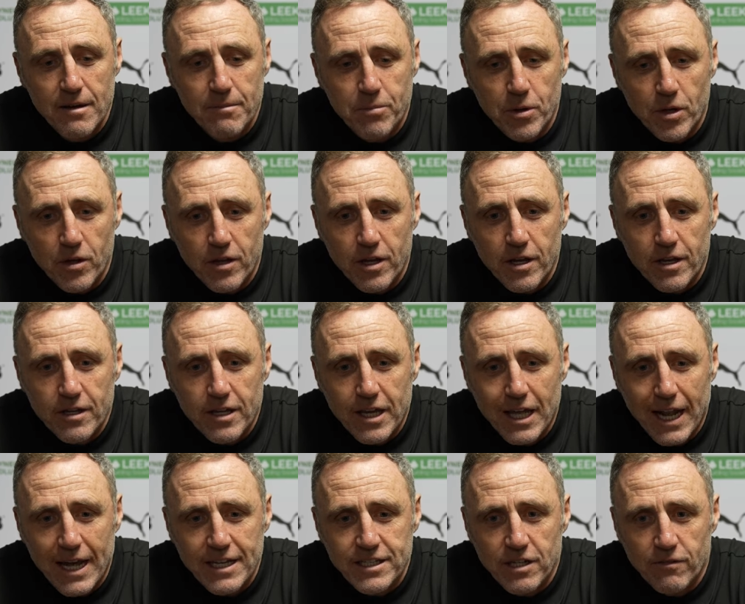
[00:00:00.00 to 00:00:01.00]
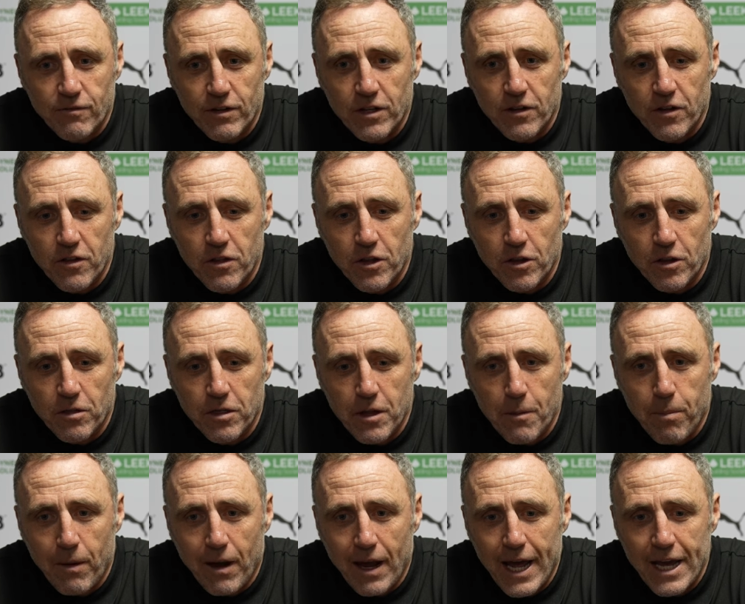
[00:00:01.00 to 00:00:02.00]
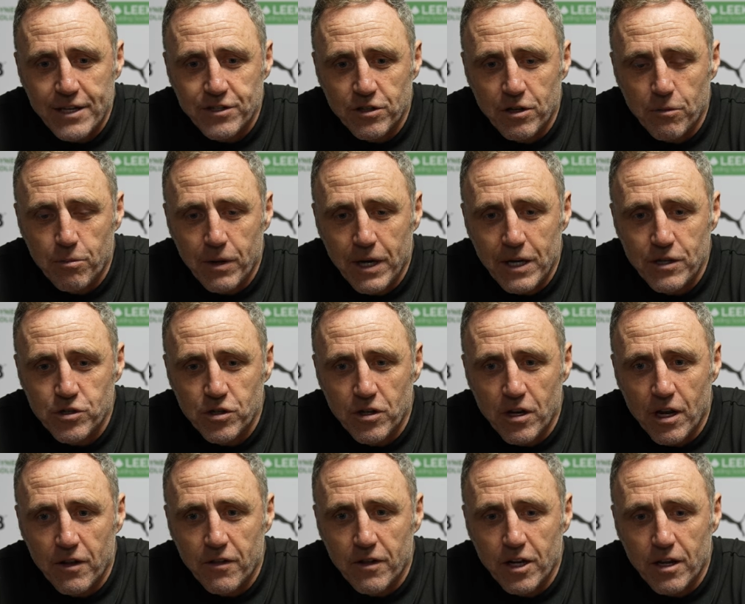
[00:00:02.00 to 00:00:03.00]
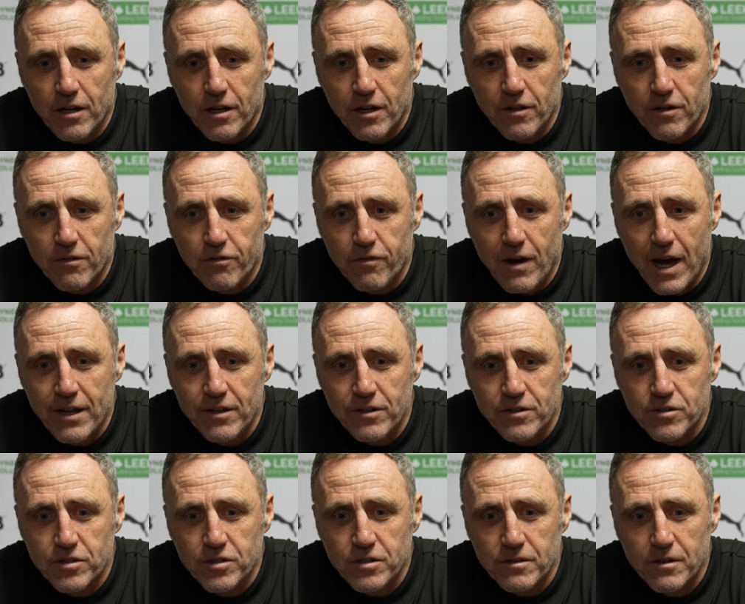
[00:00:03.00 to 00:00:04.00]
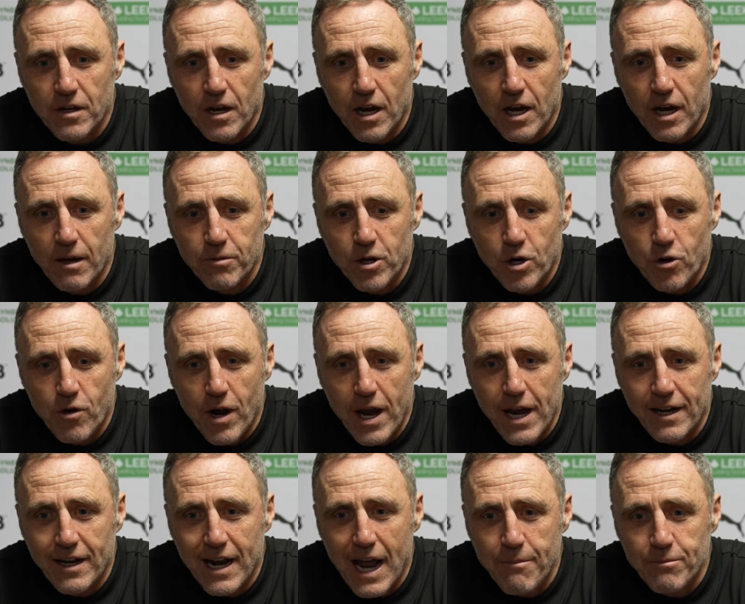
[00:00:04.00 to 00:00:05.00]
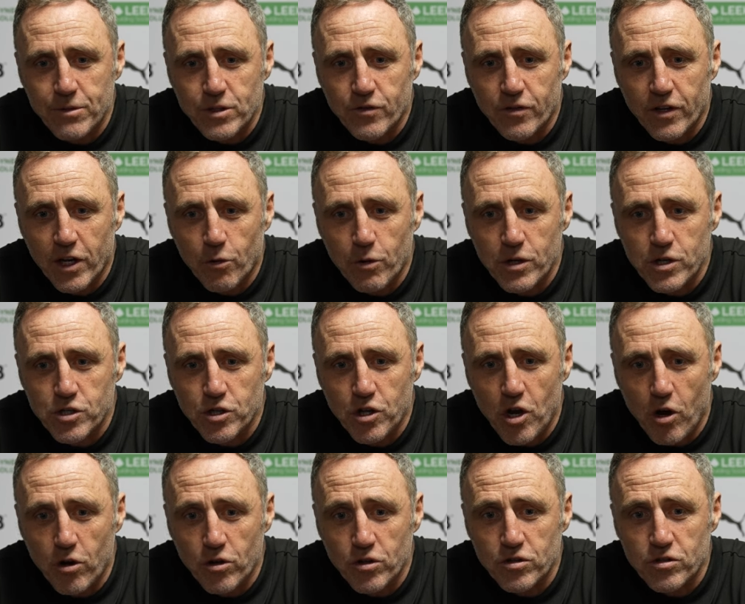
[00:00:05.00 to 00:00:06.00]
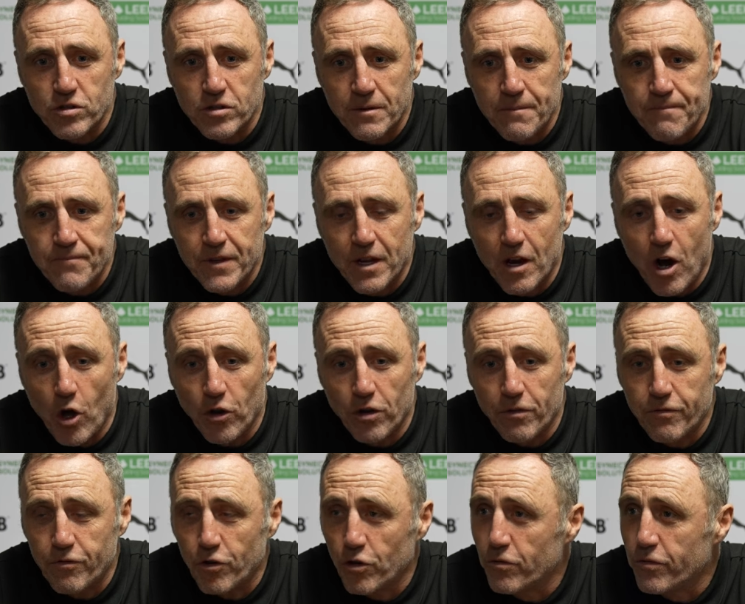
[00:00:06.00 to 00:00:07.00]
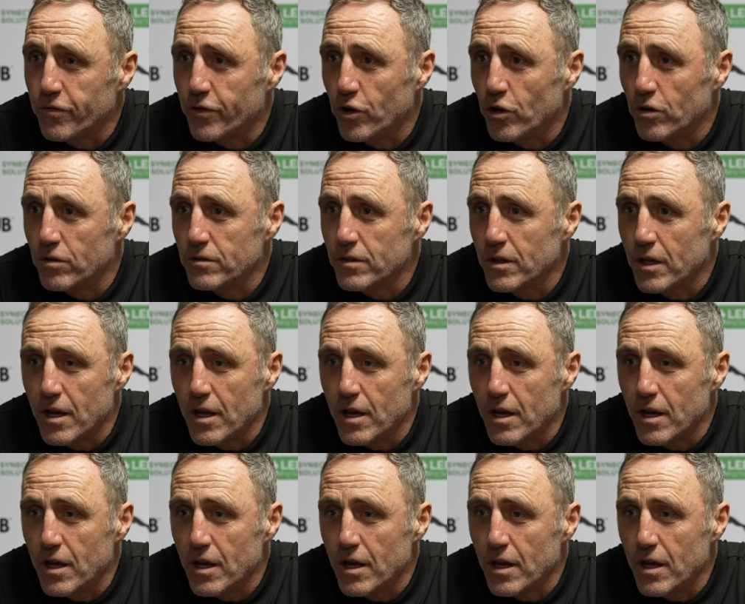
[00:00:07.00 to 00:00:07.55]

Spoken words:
but collectively the players on the pitch and the fans created an atmosphere which got us on the front foot,